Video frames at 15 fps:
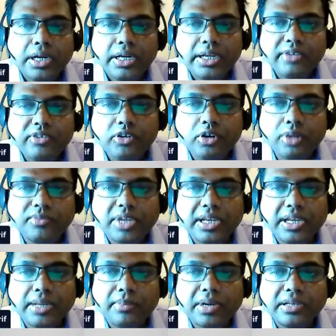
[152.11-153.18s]
Division of the
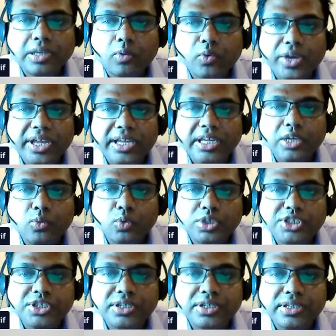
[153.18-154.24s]
labor, the way in
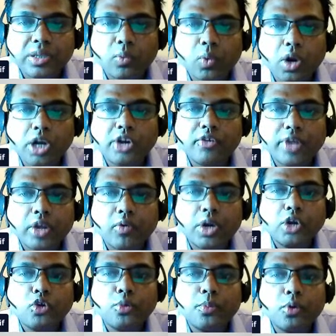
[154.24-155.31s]
which the work
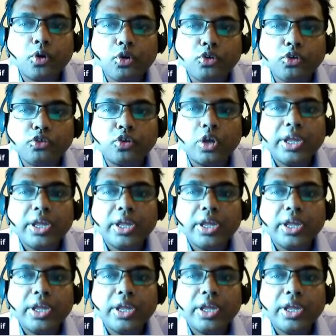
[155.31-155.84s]
required to produce